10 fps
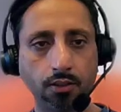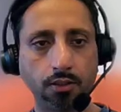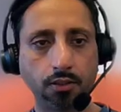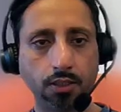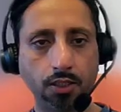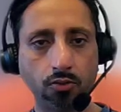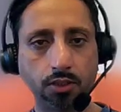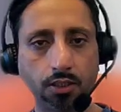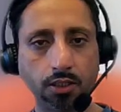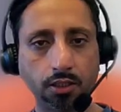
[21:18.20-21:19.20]
Now
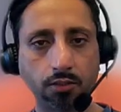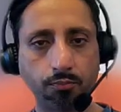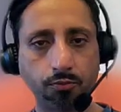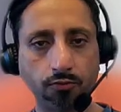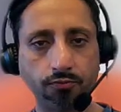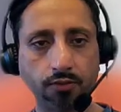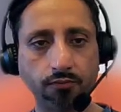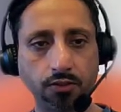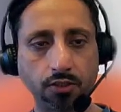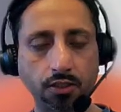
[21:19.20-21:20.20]
this is the profit
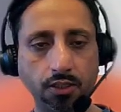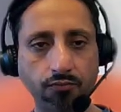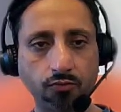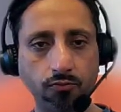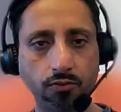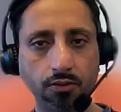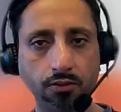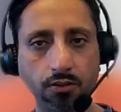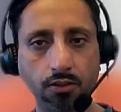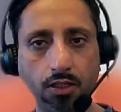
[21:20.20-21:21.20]
which is left over
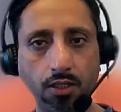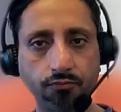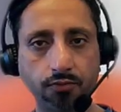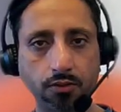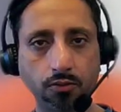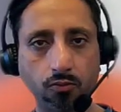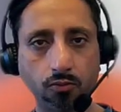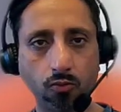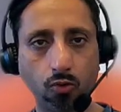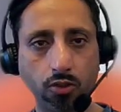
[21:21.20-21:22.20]
after
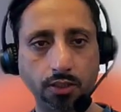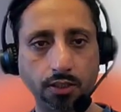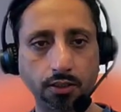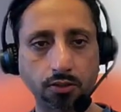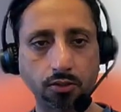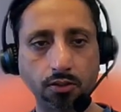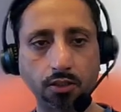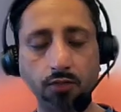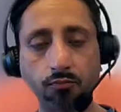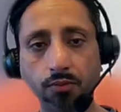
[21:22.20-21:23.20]
all deductions
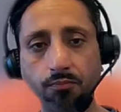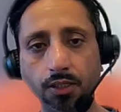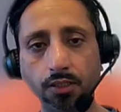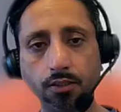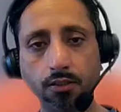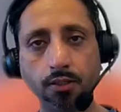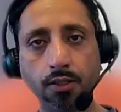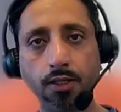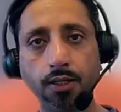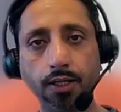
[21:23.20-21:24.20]
have been made.
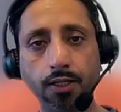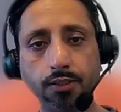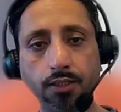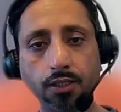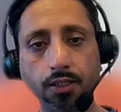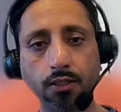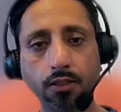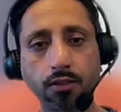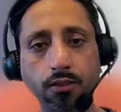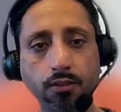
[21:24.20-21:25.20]
And this is
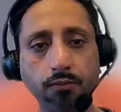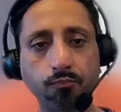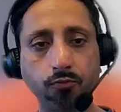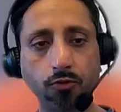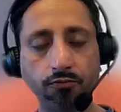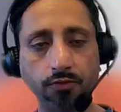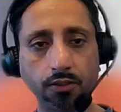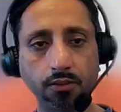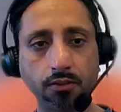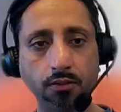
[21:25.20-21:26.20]
the
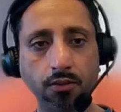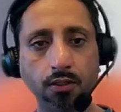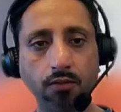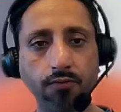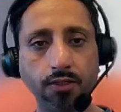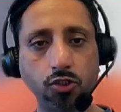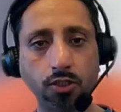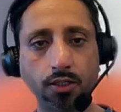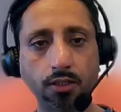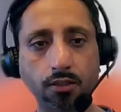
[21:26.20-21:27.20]
profit which
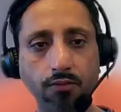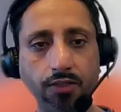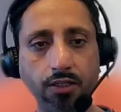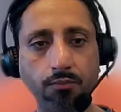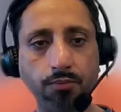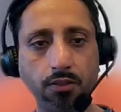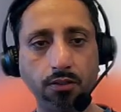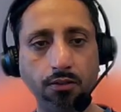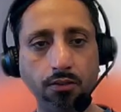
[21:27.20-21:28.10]
is available